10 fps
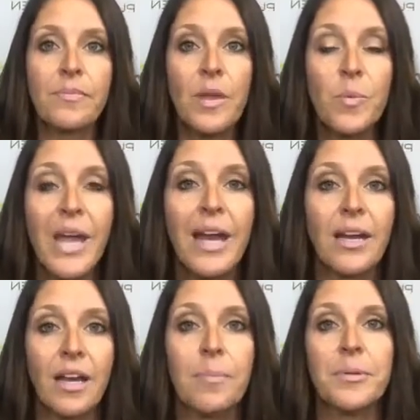we had a
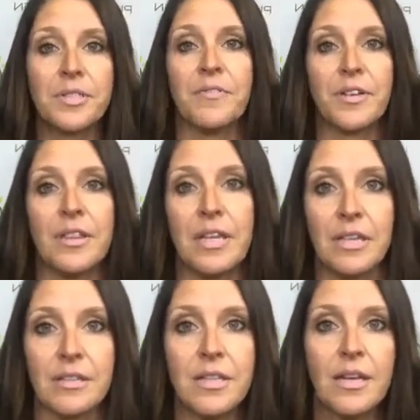couple different
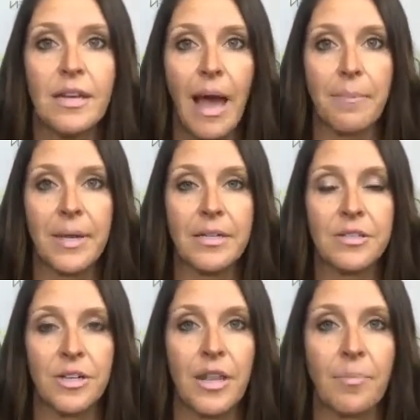things happen
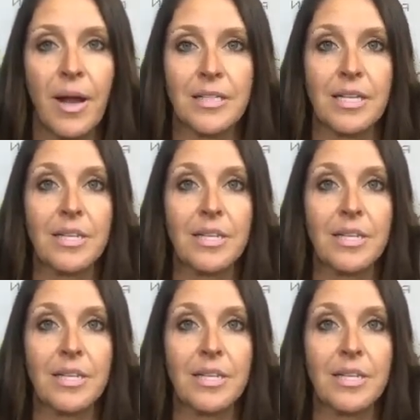during that process.